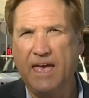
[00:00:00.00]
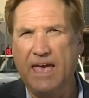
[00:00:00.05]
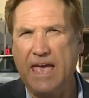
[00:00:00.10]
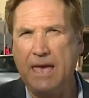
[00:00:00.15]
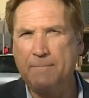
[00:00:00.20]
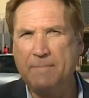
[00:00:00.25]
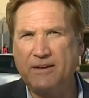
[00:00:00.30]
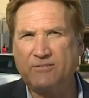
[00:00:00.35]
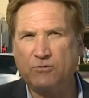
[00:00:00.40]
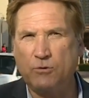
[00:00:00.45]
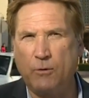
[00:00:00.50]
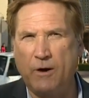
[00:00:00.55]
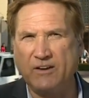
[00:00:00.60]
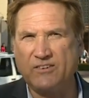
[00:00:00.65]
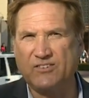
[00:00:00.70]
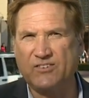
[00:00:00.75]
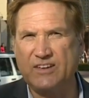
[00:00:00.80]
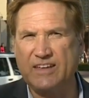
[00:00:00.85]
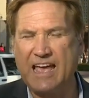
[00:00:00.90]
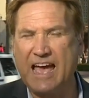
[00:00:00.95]
And Metro
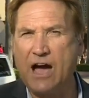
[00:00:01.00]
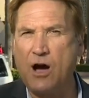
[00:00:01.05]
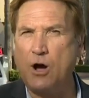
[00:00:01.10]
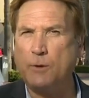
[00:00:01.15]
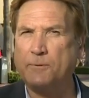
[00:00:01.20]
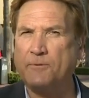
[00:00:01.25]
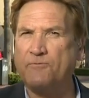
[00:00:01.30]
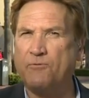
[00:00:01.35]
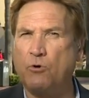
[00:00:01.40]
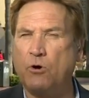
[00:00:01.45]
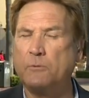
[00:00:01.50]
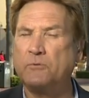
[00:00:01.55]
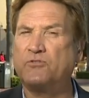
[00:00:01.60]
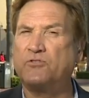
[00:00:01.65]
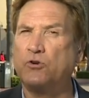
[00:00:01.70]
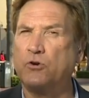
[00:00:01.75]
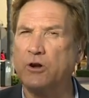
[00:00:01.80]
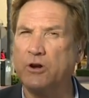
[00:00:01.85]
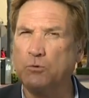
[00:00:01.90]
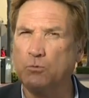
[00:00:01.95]
wants to see how it performs
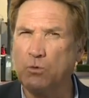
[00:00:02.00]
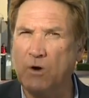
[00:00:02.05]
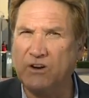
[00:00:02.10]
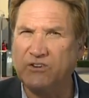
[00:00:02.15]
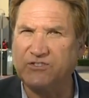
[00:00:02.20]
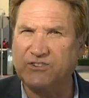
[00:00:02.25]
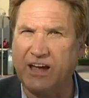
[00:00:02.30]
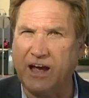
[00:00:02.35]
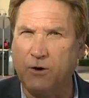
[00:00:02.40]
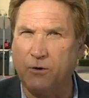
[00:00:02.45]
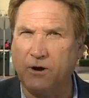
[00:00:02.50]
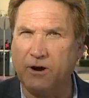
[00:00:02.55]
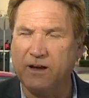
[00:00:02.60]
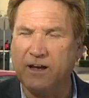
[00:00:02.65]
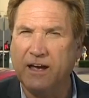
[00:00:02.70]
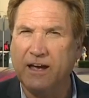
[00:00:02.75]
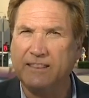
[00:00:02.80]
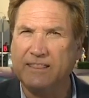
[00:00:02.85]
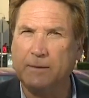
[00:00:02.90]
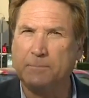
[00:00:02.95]
during rush hour.
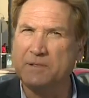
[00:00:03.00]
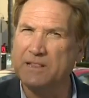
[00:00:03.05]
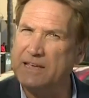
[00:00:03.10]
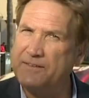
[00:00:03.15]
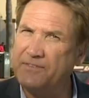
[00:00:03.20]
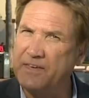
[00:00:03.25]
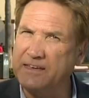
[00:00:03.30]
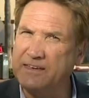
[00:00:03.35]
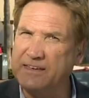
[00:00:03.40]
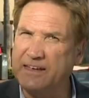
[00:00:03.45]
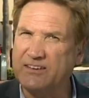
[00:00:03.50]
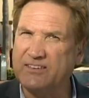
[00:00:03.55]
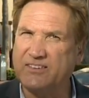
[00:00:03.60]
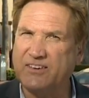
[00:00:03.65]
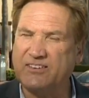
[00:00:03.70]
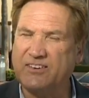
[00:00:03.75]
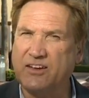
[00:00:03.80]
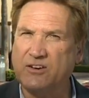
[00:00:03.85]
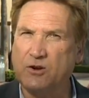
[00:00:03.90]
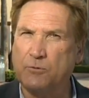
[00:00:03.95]
They believe they can get
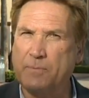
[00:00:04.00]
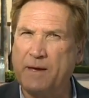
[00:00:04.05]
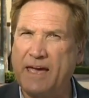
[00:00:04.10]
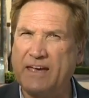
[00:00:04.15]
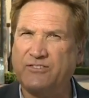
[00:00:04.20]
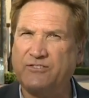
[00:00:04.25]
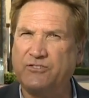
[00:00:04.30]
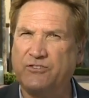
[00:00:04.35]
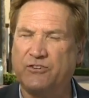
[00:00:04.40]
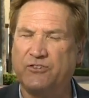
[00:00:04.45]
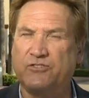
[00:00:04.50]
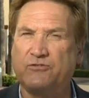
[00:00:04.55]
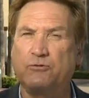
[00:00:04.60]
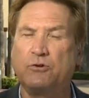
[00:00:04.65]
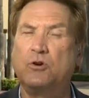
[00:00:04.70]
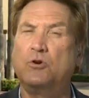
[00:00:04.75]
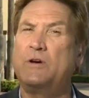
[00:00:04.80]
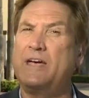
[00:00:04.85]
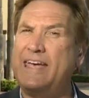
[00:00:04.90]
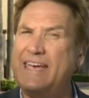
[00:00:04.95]
600 passengers
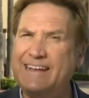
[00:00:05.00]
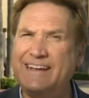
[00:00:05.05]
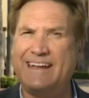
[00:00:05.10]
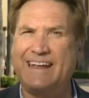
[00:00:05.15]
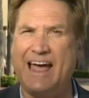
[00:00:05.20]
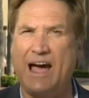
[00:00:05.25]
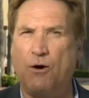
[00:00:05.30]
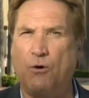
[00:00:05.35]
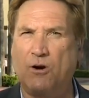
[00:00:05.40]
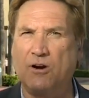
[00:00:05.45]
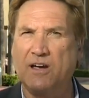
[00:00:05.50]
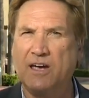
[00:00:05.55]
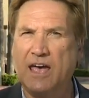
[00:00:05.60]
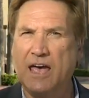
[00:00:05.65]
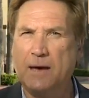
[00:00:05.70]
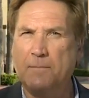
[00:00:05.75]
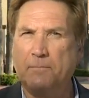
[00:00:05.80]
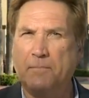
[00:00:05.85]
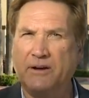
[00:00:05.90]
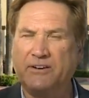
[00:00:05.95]
through in an hour,
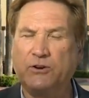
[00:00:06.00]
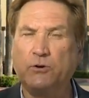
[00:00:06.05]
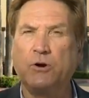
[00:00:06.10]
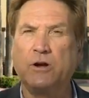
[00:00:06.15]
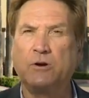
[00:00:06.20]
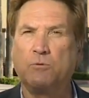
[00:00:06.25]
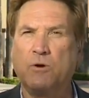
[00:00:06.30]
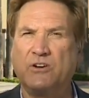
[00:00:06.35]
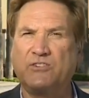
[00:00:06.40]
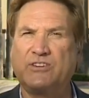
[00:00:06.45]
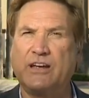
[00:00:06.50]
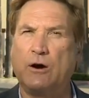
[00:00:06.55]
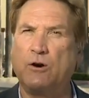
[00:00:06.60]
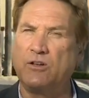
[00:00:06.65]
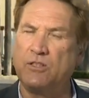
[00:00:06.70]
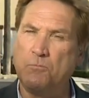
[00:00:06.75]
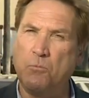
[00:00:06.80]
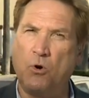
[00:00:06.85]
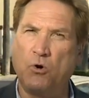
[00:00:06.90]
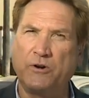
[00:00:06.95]
but during rush hour
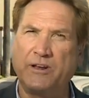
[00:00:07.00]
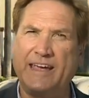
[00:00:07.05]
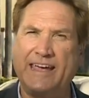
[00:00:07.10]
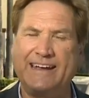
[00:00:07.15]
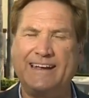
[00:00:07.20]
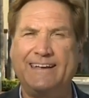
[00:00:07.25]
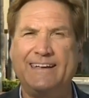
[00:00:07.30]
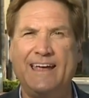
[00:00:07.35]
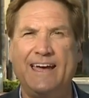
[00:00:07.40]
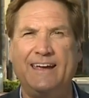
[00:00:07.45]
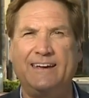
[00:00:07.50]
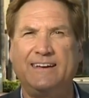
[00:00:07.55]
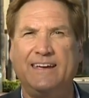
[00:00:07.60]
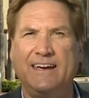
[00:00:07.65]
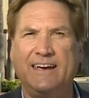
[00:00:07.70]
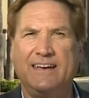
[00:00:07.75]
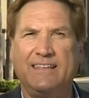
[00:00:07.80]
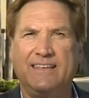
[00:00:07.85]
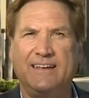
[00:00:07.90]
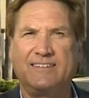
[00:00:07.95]
in the morning and at night,
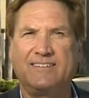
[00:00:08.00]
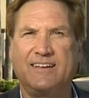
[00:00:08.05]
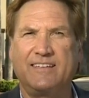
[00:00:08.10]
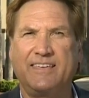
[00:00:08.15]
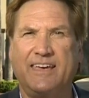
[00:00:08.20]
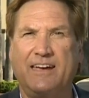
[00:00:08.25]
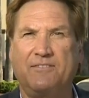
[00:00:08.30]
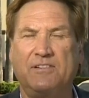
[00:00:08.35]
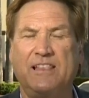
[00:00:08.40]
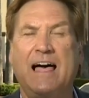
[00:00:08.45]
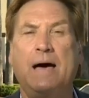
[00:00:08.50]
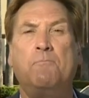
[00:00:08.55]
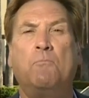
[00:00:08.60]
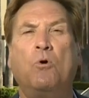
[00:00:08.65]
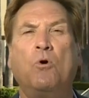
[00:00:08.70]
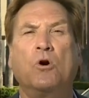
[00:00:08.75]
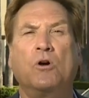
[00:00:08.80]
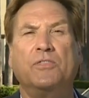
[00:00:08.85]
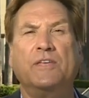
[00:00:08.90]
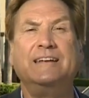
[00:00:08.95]
they say they have a lot
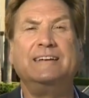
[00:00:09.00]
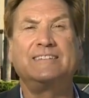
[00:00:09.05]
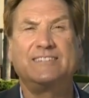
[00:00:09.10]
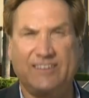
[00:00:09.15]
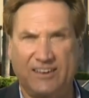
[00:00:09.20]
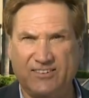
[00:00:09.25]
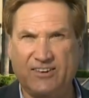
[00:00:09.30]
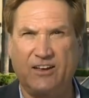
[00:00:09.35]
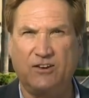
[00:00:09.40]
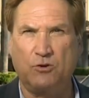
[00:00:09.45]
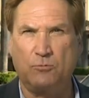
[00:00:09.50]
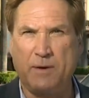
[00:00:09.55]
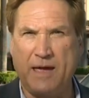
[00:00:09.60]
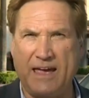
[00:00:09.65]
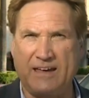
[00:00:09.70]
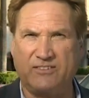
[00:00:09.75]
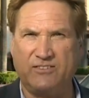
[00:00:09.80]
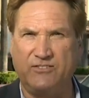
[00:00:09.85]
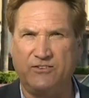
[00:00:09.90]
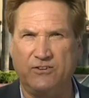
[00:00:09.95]
more than 600
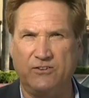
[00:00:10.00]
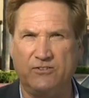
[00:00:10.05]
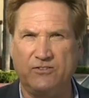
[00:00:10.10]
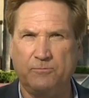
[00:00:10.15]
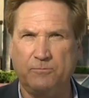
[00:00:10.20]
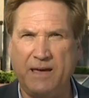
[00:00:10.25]
passengers.